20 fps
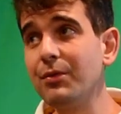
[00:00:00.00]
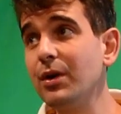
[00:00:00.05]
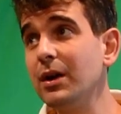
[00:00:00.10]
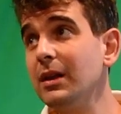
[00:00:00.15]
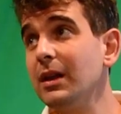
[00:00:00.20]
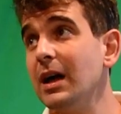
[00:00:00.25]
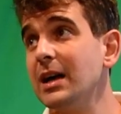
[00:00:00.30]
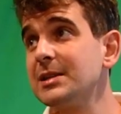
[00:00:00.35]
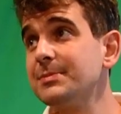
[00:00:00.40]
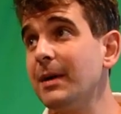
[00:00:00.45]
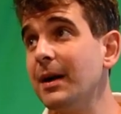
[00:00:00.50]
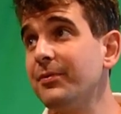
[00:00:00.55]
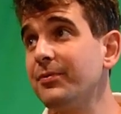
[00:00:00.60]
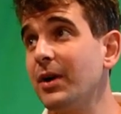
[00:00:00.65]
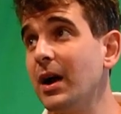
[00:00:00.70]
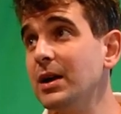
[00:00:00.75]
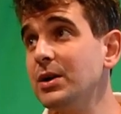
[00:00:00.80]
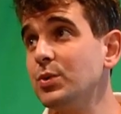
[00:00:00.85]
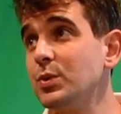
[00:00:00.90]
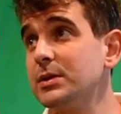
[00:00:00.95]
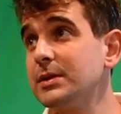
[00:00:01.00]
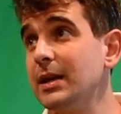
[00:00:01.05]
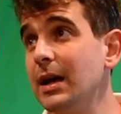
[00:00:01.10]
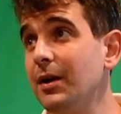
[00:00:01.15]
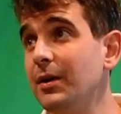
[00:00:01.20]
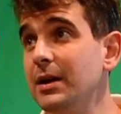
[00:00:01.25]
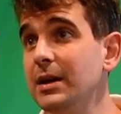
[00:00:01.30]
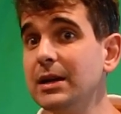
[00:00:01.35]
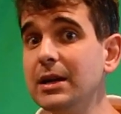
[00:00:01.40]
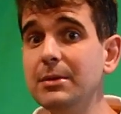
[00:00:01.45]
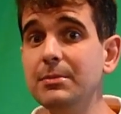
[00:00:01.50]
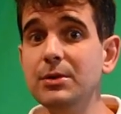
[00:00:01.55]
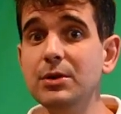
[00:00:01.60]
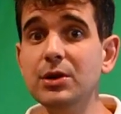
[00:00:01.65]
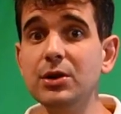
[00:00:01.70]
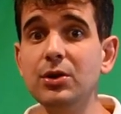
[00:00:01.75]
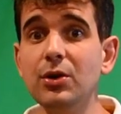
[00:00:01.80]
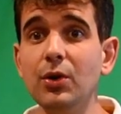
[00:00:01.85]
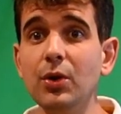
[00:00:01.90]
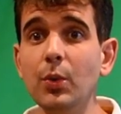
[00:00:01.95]
realized my friend was there and he
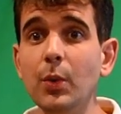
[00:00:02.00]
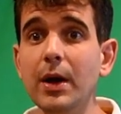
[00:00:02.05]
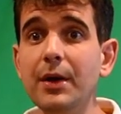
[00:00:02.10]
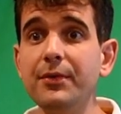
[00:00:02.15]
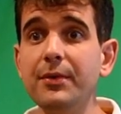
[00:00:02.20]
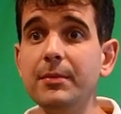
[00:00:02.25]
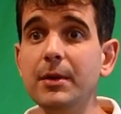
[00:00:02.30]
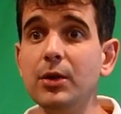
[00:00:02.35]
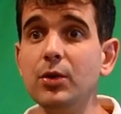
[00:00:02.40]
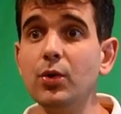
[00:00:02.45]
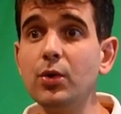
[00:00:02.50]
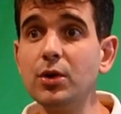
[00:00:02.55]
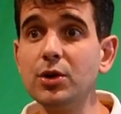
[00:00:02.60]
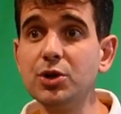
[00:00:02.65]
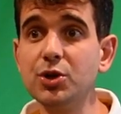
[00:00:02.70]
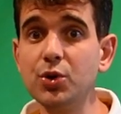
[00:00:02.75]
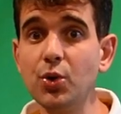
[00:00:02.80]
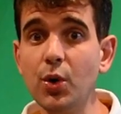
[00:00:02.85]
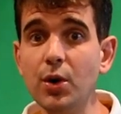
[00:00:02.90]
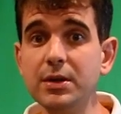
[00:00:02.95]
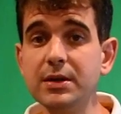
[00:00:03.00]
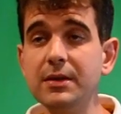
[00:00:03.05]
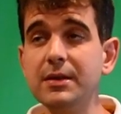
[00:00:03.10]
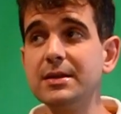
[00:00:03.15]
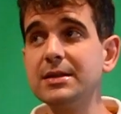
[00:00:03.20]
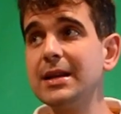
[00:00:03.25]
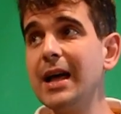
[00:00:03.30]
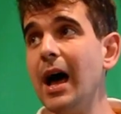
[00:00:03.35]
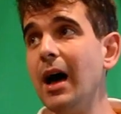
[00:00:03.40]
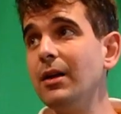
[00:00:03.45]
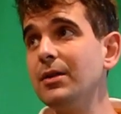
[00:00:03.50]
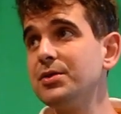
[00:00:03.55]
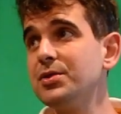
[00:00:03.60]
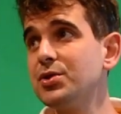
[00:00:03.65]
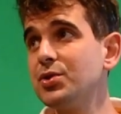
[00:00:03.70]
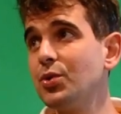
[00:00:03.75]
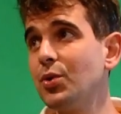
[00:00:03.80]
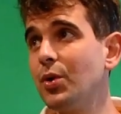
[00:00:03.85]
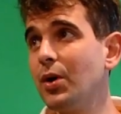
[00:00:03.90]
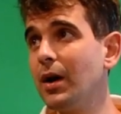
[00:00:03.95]
commuted all the way from the North Shore to the South
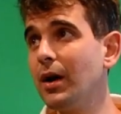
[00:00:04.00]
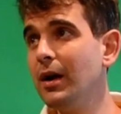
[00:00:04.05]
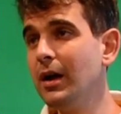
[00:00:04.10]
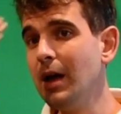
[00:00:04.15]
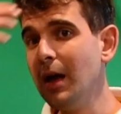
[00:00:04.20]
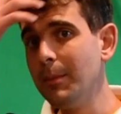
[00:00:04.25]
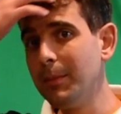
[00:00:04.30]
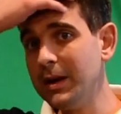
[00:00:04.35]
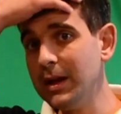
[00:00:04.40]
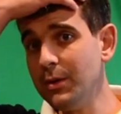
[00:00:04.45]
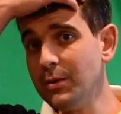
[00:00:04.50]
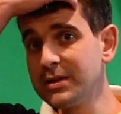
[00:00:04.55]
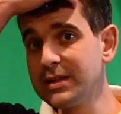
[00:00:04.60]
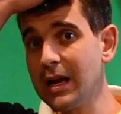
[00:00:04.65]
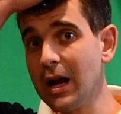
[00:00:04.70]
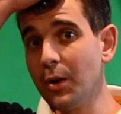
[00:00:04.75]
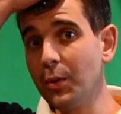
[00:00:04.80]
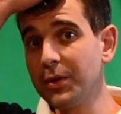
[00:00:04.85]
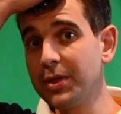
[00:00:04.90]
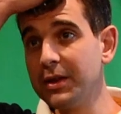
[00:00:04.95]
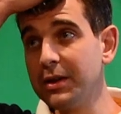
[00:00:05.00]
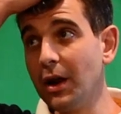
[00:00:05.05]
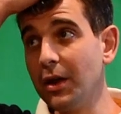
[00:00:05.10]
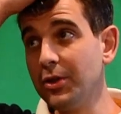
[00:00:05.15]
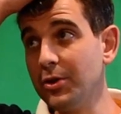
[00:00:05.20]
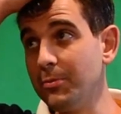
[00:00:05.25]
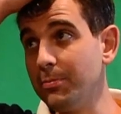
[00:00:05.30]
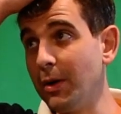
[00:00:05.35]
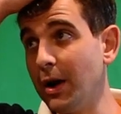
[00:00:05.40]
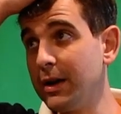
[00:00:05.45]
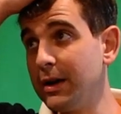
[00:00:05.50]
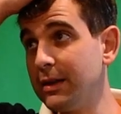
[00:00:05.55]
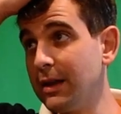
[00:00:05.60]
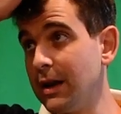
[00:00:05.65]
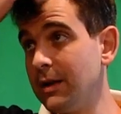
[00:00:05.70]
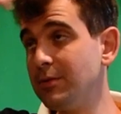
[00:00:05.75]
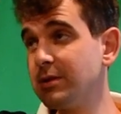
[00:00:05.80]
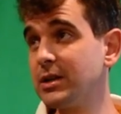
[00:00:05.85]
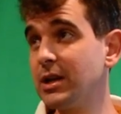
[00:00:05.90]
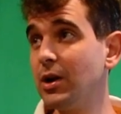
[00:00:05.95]
Shore, but he was there with another buddy
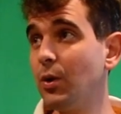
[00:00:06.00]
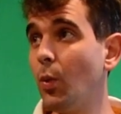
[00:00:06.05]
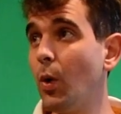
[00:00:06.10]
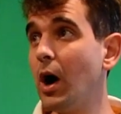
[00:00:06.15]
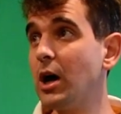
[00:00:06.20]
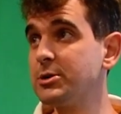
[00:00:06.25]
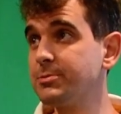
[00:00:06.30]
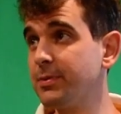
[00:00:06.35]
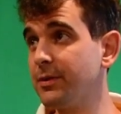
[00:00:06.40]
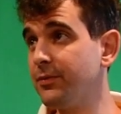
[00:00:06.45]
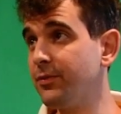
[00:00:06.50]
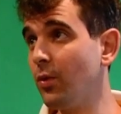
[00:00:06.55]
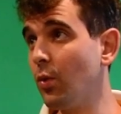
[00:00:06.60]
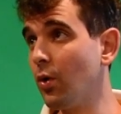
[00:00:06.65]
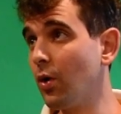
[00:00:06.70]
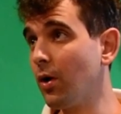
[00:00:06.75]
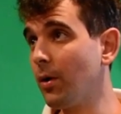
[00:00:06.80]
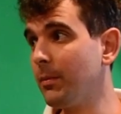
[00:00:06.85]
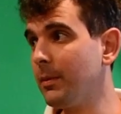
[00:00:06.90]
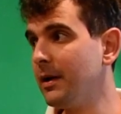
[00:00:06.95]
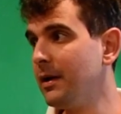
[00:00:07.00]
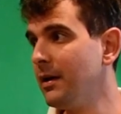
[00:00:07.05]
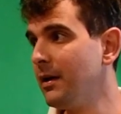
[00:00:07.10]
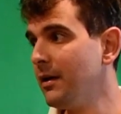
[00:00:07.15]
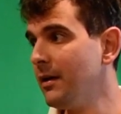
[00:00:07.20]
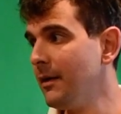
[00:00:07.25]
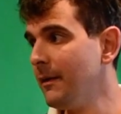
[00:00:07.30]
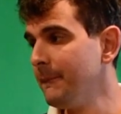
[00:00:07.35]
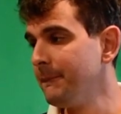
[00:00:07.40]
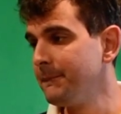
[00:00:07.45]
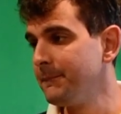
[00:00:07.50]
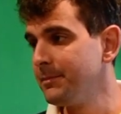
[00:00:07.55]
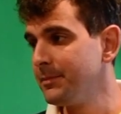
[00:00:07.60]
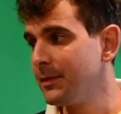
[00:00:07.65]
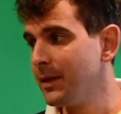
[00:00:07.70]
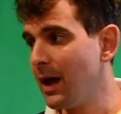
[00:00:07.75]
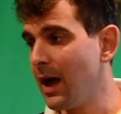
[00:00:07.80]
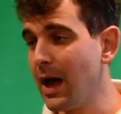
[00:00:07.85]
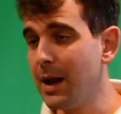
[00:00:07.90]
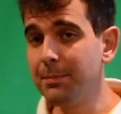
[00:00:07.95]
that he was going to watch perform.
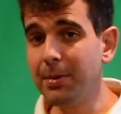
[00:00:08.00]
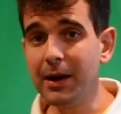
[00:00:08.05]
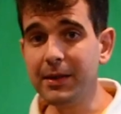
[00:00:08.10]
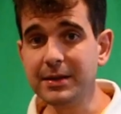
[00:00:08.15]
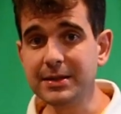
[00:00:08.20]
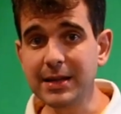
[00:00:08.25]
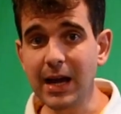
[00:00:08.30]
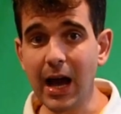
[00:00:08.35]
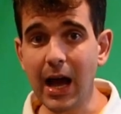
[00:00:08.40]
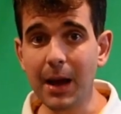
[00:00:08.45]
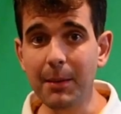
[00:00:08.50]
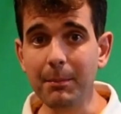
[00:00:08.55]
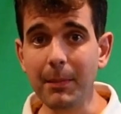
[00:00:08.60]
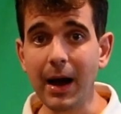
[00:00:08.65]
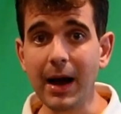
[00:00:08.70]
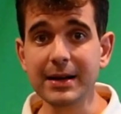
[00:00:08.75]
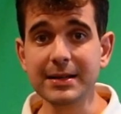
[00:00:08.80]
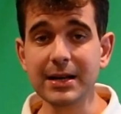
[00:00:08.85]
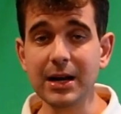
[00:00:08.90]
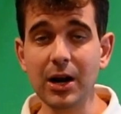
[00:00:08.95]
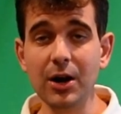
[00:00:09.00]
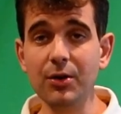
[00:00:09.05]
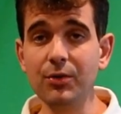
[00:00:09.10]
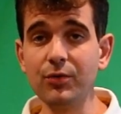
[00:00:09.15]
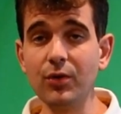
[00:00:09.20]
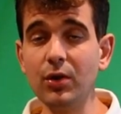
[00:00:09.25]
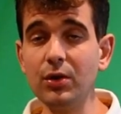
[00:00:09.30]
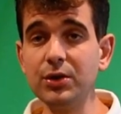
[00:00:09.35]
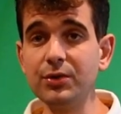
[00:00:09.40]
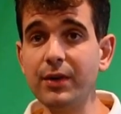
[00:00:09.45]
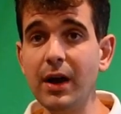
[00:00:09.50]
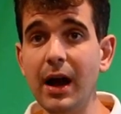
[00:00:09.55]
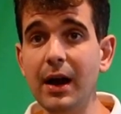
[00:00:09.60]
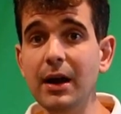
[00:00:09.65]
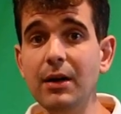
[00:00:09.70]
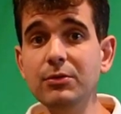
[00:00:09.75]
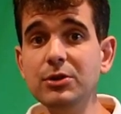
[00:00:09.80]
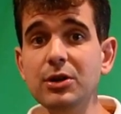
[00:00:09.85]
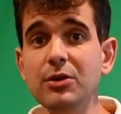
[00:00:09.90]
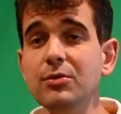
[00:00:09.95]
And by the time my turn rolled
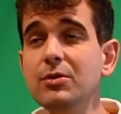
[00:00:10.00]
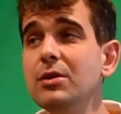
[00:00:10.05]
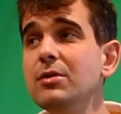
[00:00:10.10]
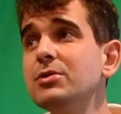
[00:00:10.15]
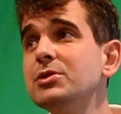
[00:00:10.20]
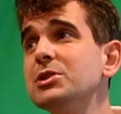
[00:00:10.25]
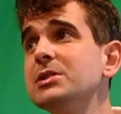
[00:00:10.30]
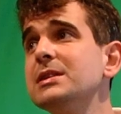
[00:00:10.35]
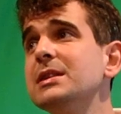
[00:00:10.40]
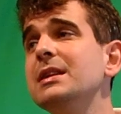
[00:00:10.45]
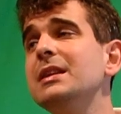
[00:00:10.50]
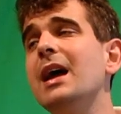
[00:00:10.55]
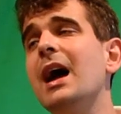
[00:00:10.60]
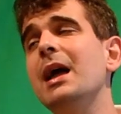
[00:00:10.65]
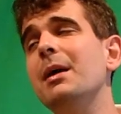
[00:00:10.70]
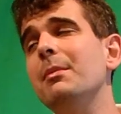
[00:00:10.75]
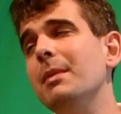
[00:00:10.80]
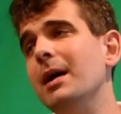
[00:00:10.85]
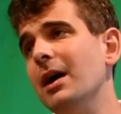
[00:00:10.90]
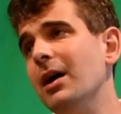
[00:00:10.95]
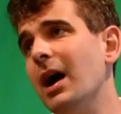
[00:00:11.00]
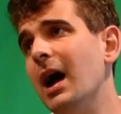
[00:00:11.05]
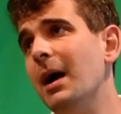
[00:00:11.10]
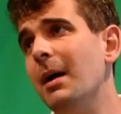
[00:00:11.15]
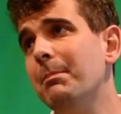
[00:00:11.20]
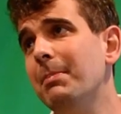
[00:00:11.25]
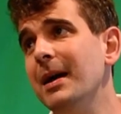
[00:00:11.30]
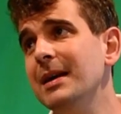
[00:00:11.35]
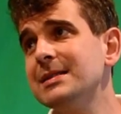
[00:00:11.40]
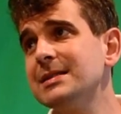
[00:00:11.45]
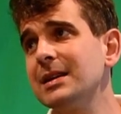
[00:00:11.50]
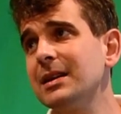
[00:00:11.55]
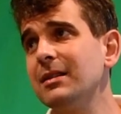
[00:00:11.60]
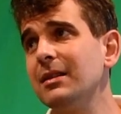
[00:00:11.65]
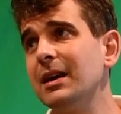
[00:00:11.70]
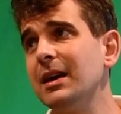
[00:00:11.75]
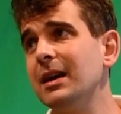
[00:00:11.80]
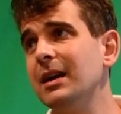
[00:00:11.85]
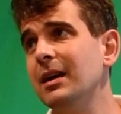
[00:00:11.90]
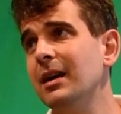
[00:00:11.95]
around, it was just a nightmare.
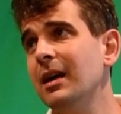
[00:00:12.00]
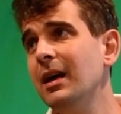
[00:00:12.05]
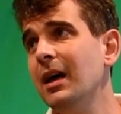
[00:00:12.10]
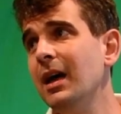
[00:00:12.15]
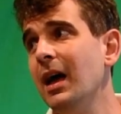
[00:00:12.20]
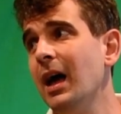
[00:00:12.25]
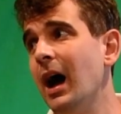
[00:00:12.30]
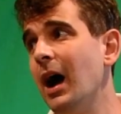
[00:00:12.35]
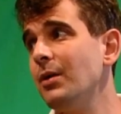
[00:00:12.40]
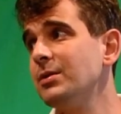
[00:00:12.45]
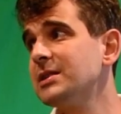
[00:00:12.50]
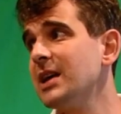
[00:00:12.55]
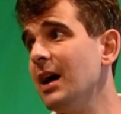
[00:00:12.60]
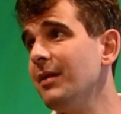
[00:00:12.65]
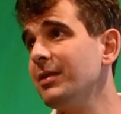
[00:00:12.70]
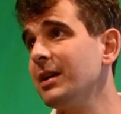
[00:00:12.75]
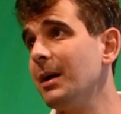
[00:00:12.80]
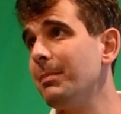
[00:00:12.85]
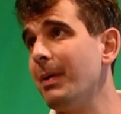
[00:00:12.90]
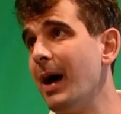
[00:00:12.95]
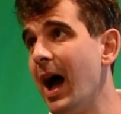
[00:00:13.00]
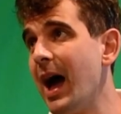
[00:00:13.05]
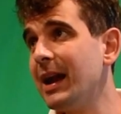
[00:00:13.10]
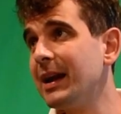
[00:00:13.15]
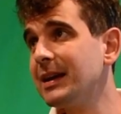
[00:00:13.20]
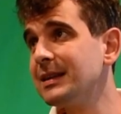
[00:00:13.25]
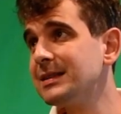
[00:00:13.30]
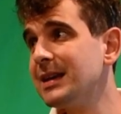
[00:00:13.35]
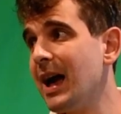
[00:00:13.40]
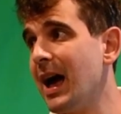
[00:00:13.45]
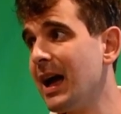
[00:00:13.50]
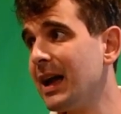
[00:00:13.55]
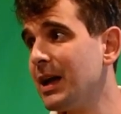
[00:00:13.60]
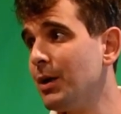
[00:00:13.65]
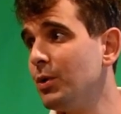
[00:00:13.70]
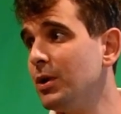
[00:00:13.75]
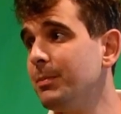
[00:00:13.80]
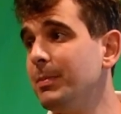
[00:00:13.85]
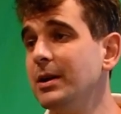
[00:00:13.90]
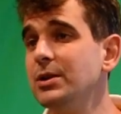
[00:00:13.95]
I was having a panic attack.
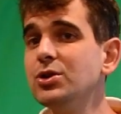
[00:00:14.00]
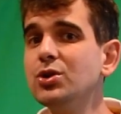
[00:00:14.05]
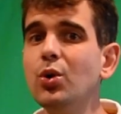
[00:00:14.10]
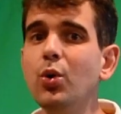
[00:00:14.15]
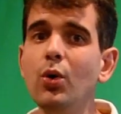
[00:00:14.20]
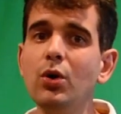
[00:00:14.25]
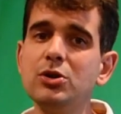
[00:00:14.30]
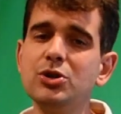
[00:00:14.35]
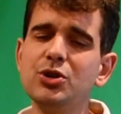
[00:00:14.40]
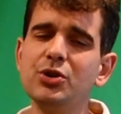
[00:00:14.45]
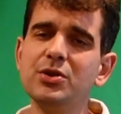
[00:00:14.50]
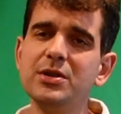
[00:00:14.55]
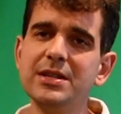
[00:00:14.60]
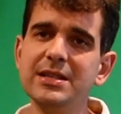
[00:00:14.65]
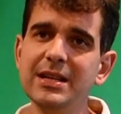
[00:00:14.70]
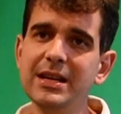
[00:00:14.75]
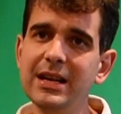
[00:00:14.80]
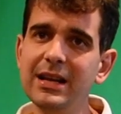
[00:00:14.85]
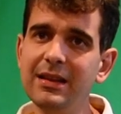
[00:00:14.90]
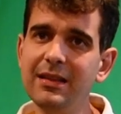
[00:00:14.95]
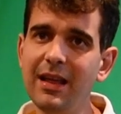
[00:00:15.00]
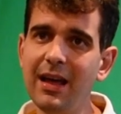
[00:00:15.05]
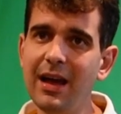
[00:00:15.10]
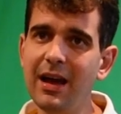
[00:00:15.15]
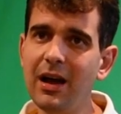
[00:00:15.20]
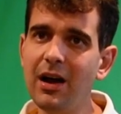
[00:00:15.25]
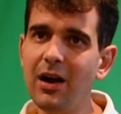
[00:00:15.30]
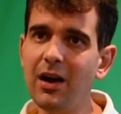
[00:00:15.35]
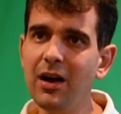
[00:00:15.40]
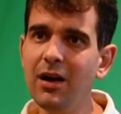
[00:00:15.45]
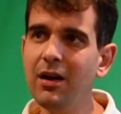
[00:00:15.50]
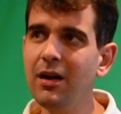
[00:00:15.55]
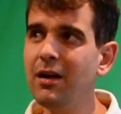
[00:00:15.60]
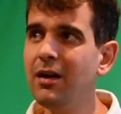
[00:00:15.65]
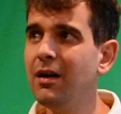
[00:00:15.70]
It would have been torture sitting there.